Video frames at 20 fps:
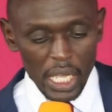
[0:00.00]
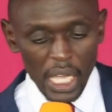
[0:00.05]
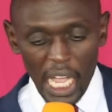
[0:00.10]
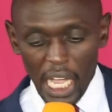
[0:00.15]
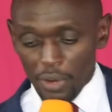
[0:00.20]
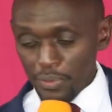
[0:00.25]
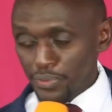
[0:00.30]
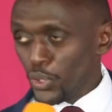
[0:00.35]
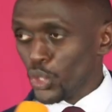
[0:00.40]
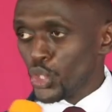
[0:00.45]

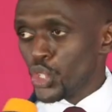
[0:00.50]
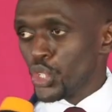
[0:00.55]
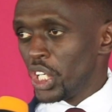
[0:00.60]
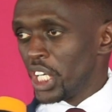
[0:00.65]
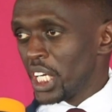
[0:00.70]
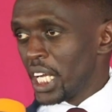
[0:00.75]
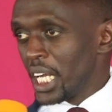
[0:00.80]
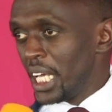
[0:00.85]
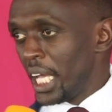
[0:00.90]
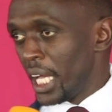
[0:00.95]

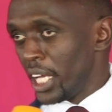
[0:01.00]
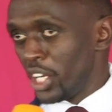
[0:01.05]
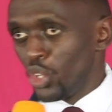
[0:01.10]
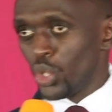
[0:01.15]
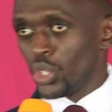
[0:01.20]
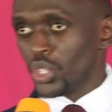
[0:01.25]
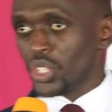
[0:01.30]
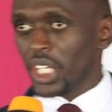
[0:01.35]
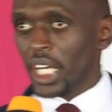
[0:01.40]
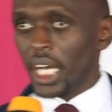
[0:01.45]
Unfortunately, I
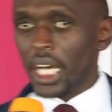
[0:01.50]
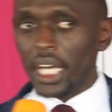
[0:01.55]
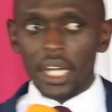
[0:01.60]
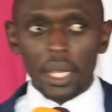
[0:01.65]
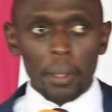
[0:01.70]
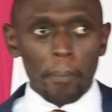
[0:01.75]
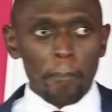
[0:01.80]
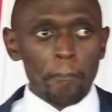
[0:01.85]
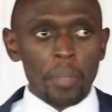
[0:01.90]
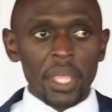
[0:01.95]
don't
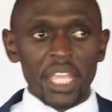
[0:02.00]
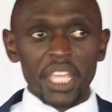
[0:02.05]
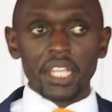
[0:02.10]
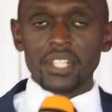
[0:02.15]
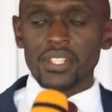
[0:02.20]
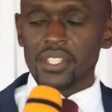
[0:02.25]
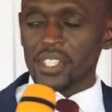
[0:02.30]
carry big